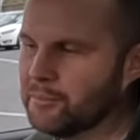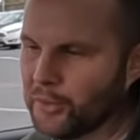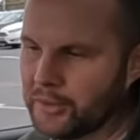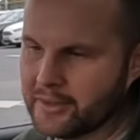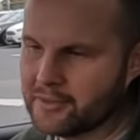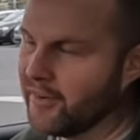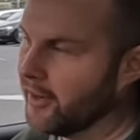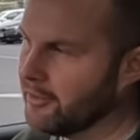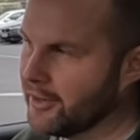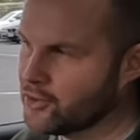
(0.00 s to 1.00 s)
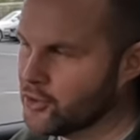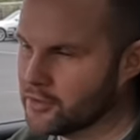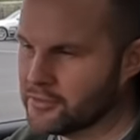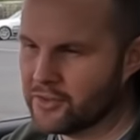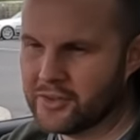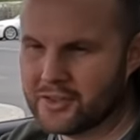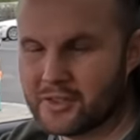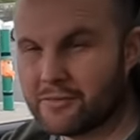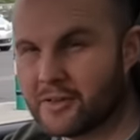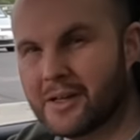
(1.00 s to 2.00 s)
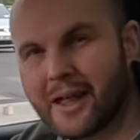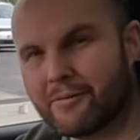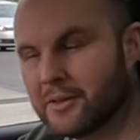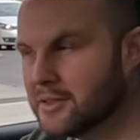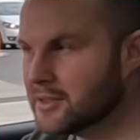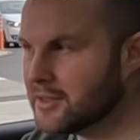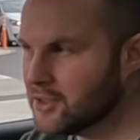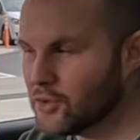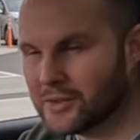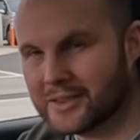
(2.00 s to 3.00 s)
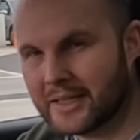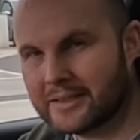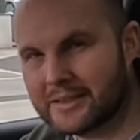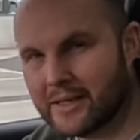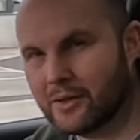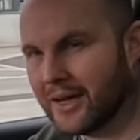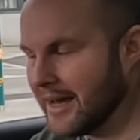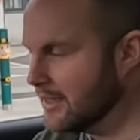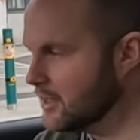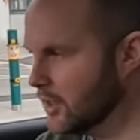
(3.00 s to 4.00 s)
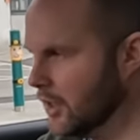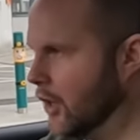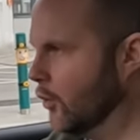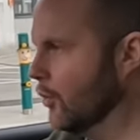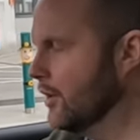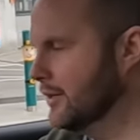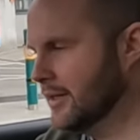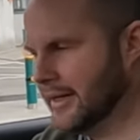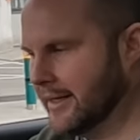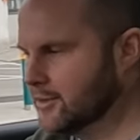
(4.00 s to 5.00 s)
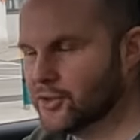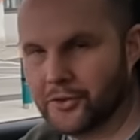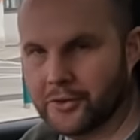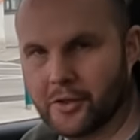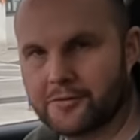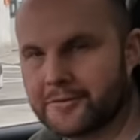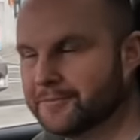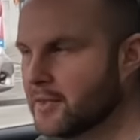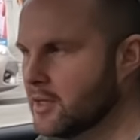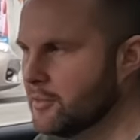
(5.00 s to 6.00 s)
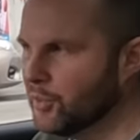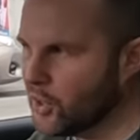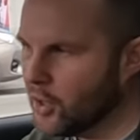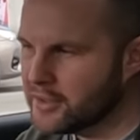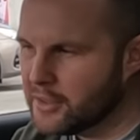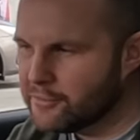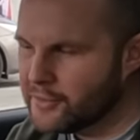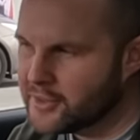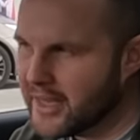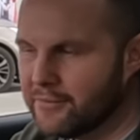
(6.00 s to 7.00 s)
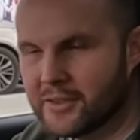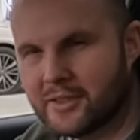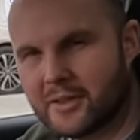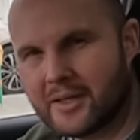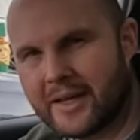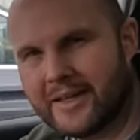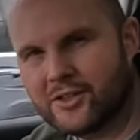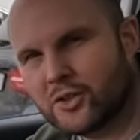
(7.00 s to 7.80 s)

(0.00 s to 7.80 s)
but it's very, very intrusive. There is different levels that you can set it down. I had it on low, I had to turn it off. But all the different safety aids,